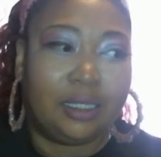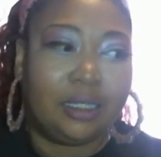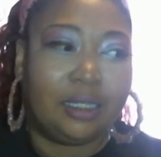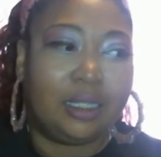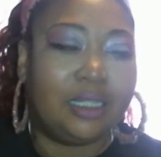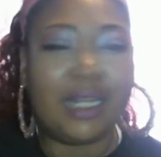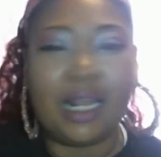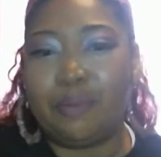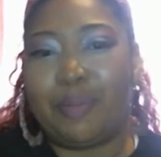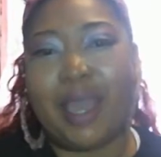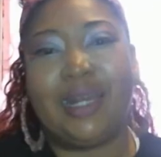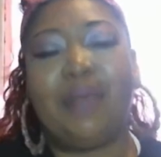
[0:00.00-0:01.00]
It's not a
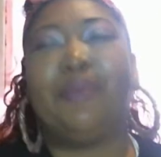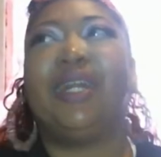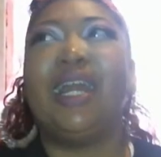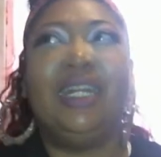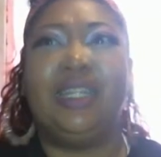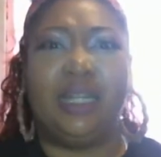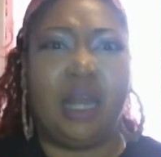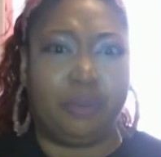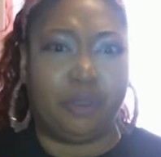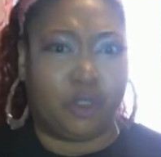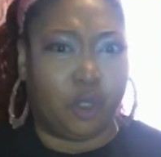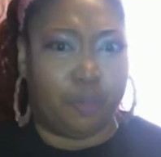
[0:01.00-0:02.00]
bad number. None of the
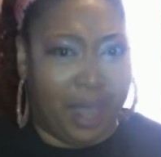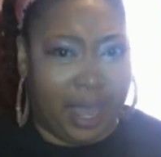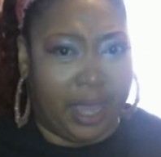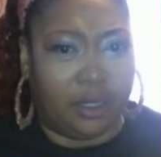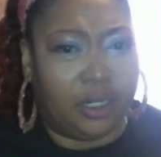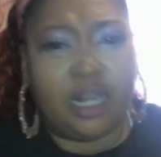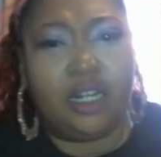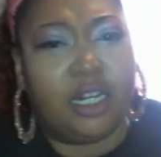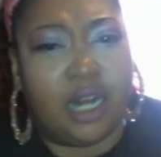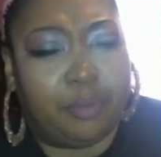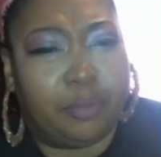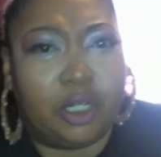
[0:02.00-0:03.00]
numbers are bad. None of
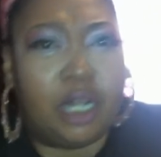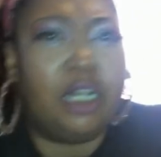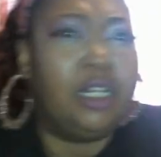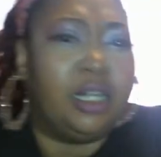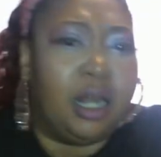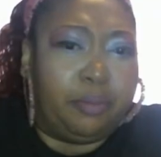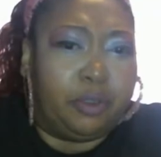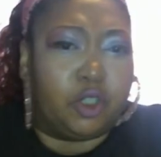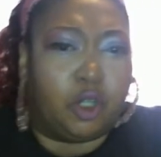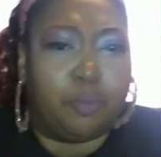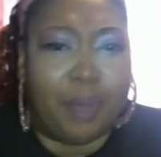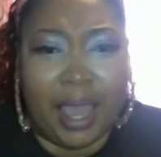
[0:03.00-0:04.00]
the numbers are
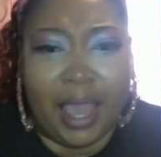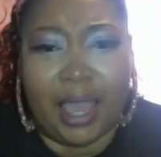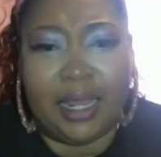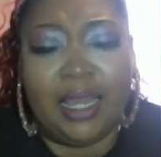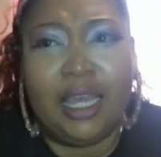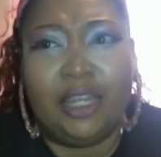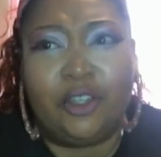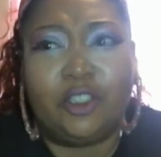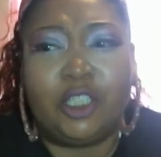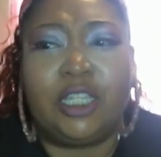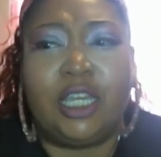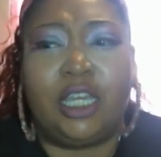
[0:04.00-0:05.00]
bad. They're
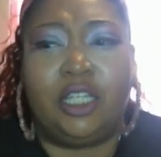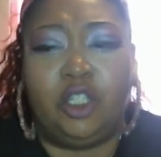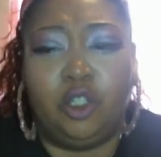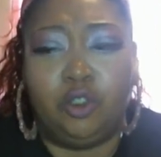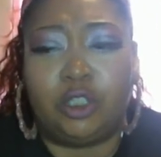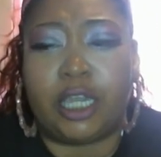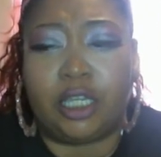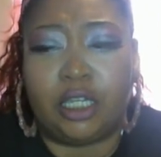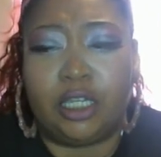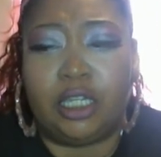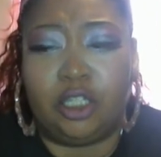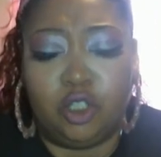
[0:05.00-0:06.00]
just getting
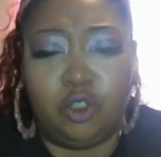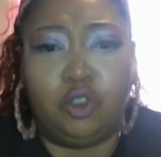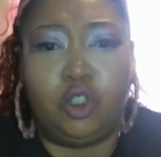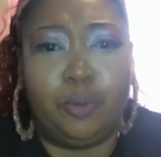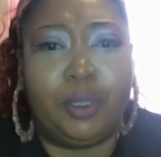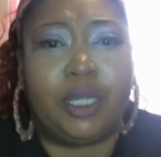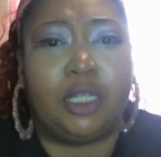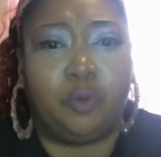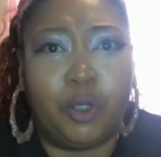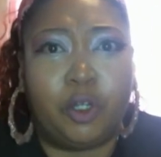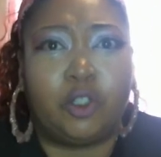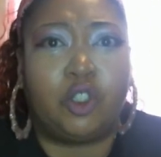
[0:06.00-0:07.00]
used to, because we
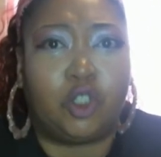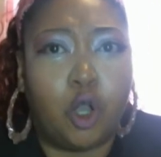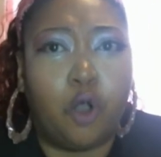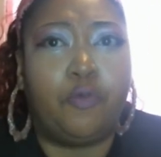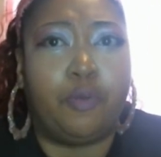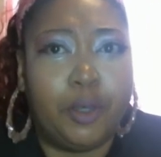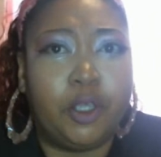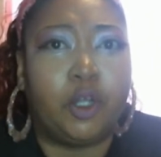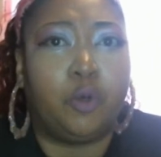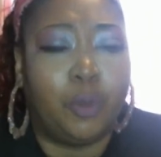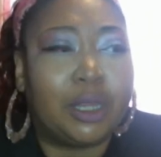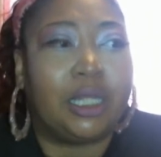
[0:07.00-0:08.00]
are so familiar
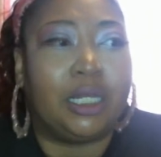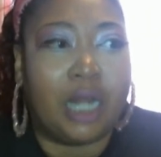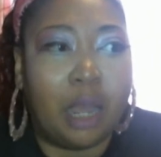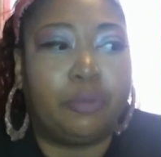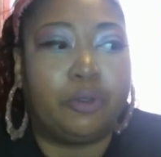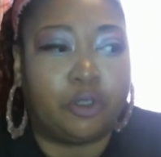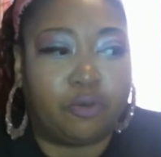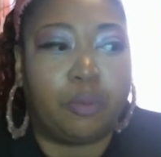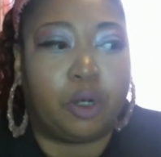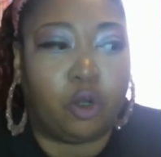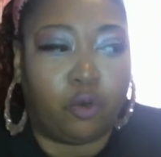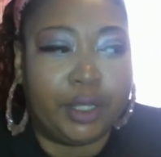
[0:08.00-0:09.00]
with the numbers from
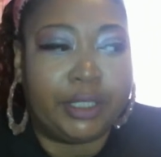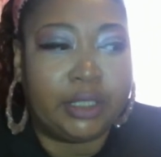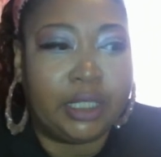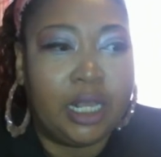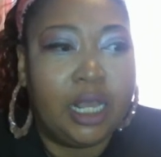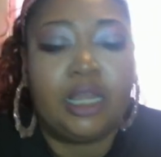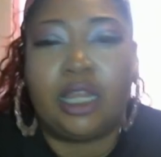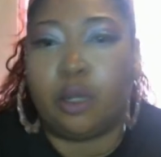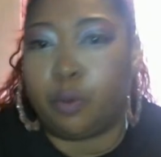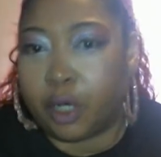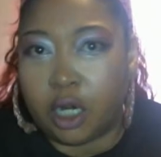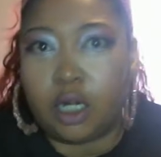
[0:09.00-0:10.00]
Grease that
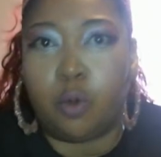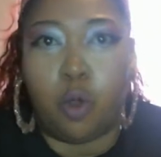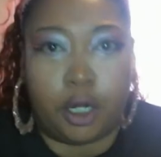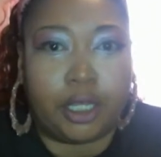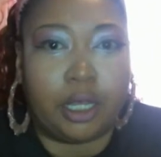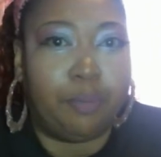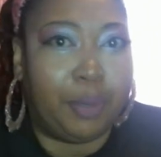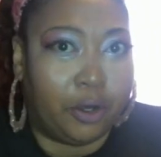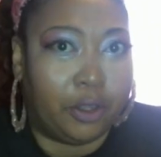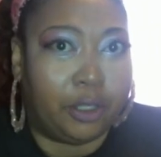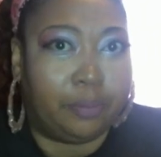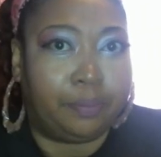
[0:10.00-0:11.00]
we're gonna want to compare
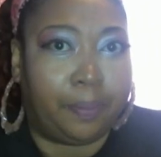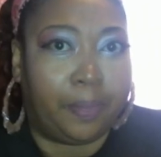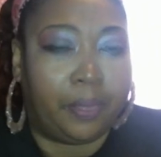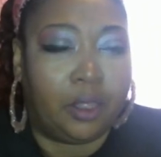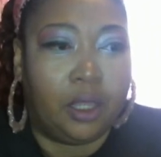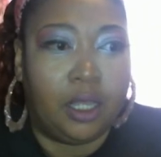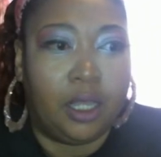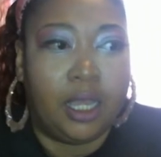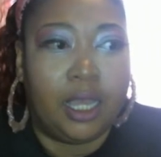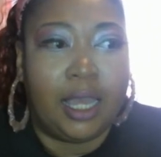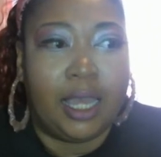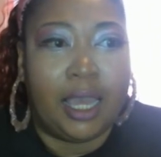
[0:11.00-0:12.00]
them.
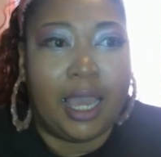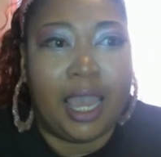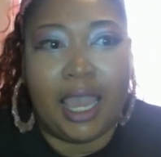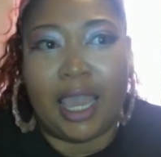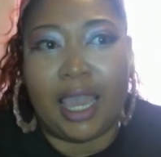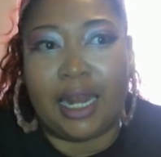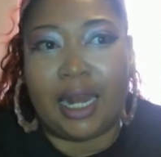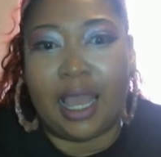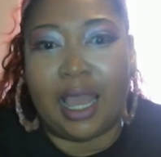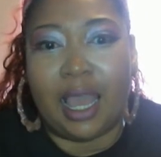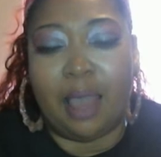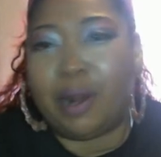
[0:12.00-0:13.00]
And
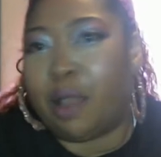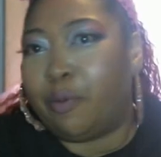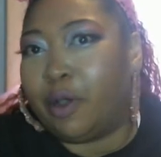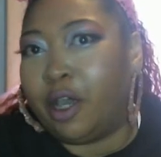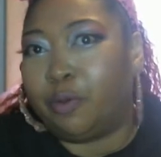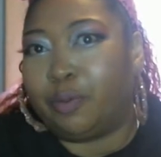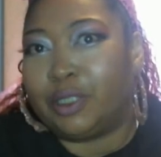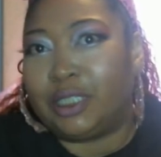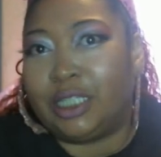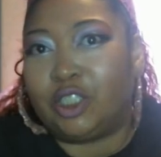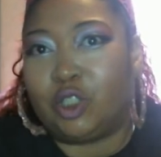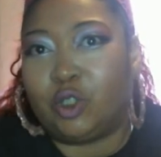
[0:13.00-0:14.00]
I'm not
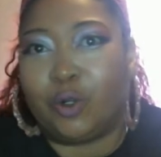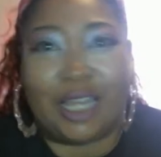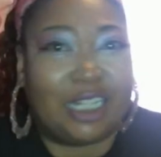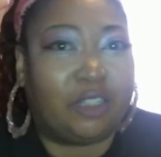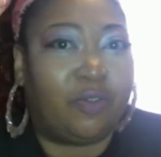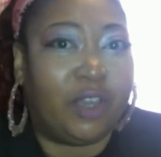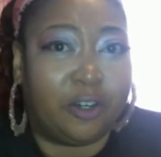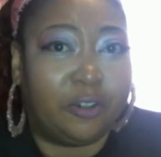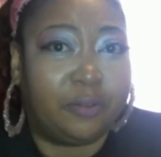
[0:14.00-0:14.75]
100% sure that's fair,